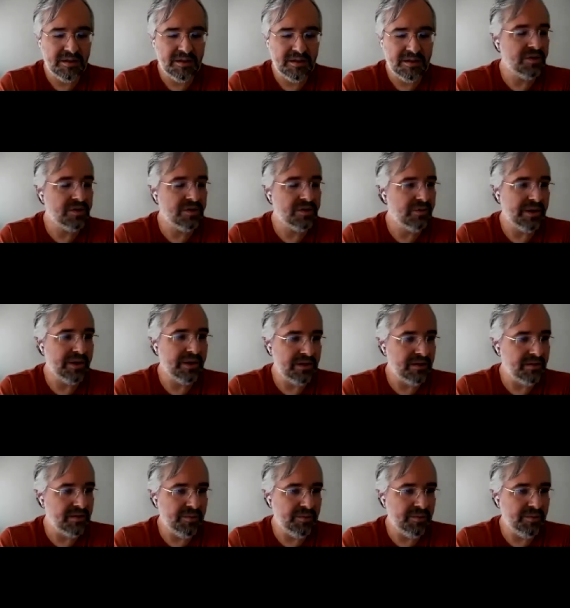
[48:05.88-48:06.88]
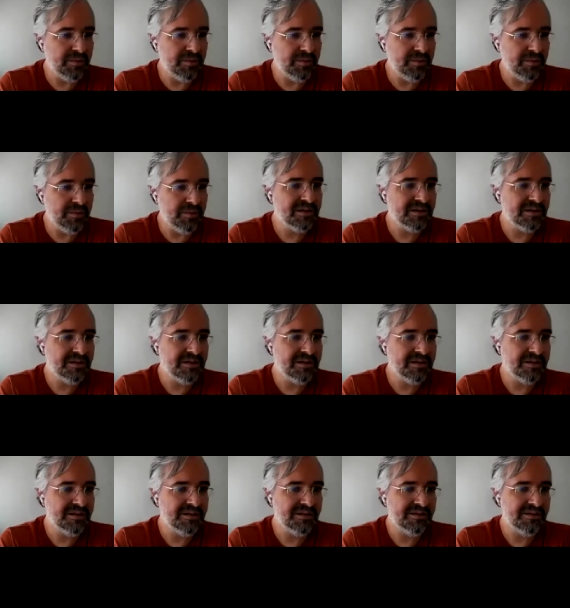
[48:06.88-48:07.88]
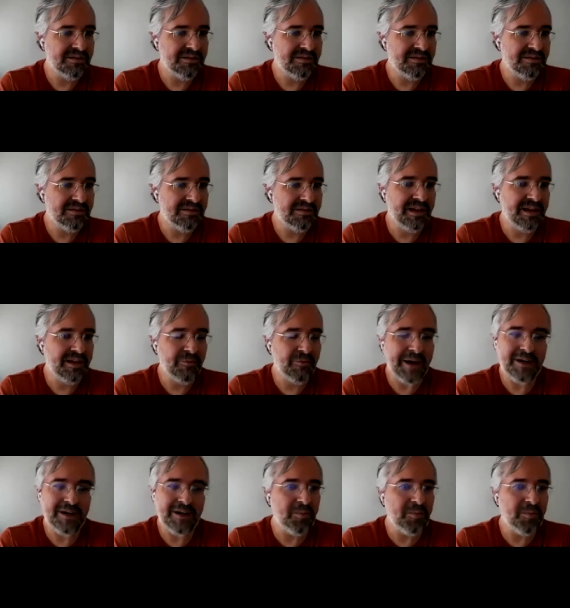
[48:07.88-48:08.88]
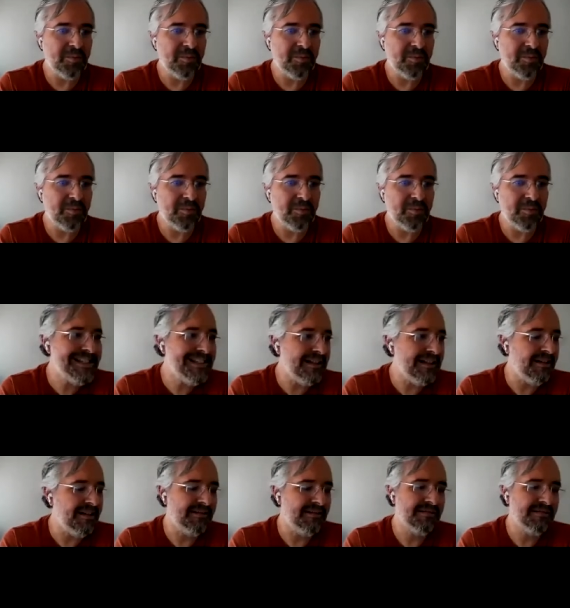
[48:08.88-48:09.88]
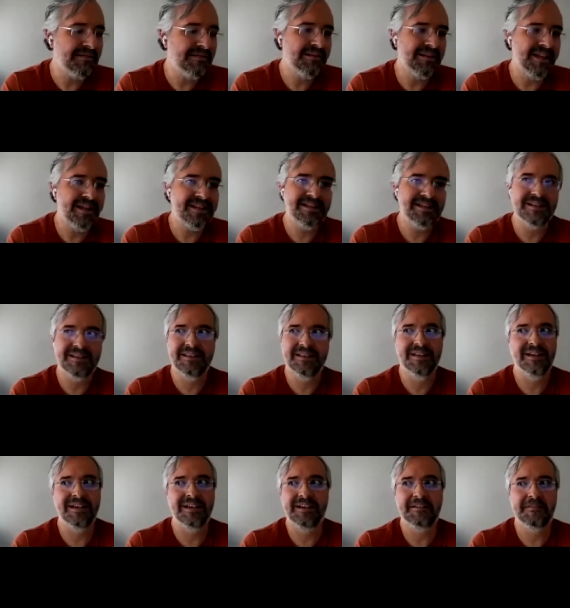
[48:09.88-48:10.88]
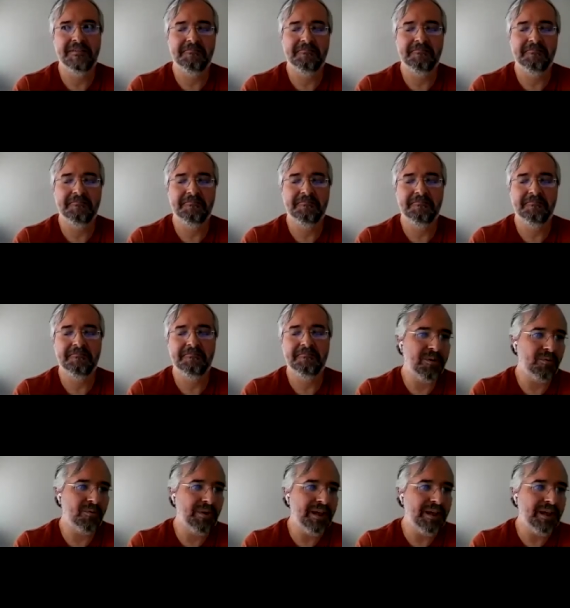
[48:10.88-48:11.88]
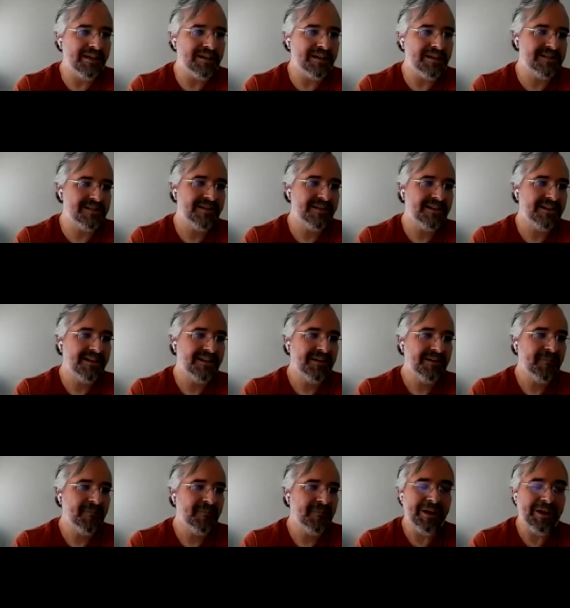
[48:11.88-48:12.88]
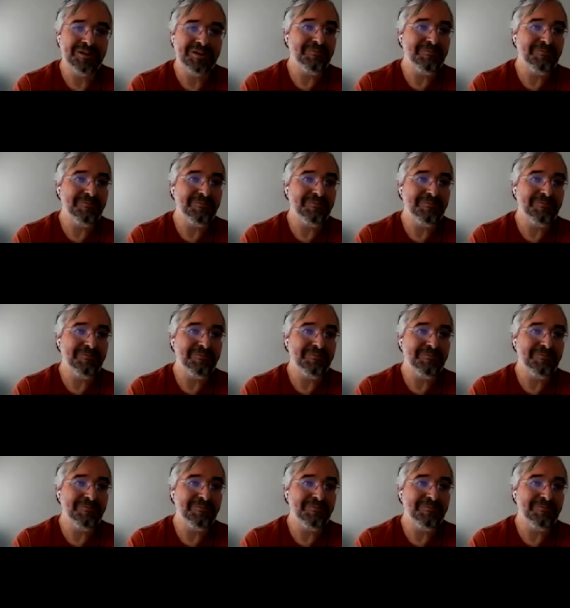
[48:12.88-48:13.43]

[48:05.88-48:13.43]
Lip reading: writing the report, right? Writing the report is easy. It takes us like a couple of weeks. Okay. We spend all